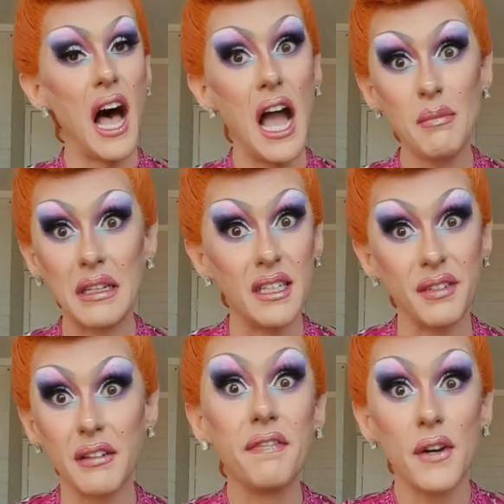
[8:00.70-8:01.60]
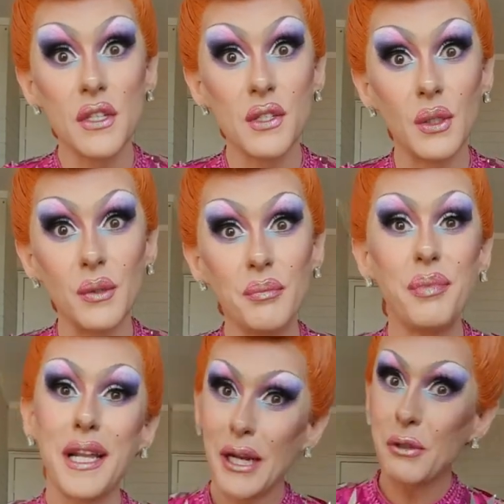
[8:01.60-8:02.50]
I'm a living fossil,
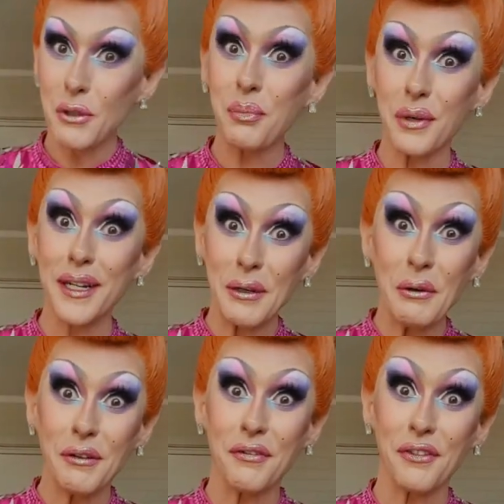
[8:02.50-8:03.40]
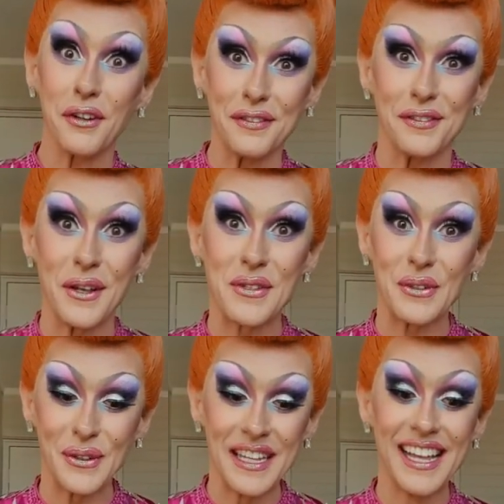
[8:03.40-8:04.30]
but I look pretty good for a
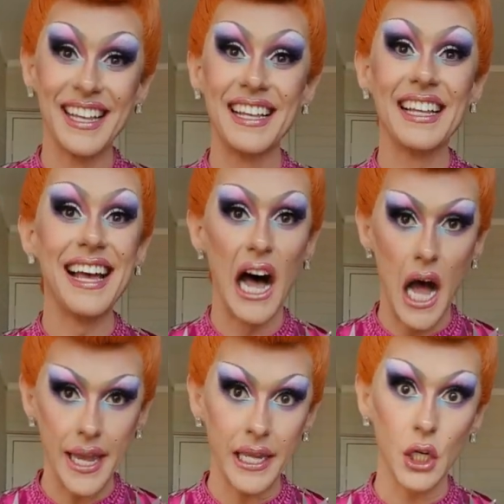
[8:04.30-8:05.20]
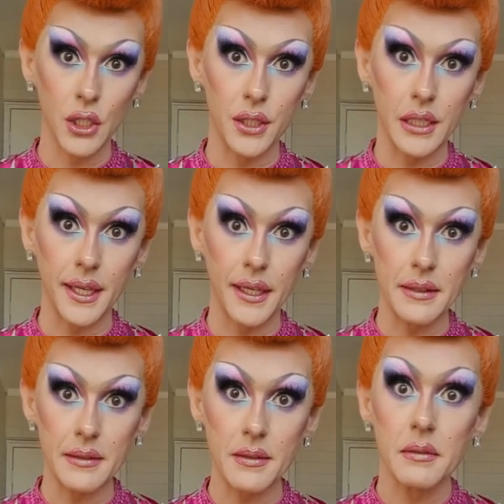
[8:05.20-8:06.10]
fossil. I eat a lot of these.
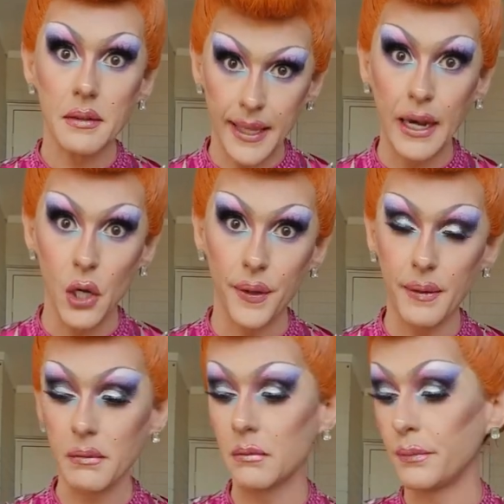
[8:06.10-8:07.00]
Get on it.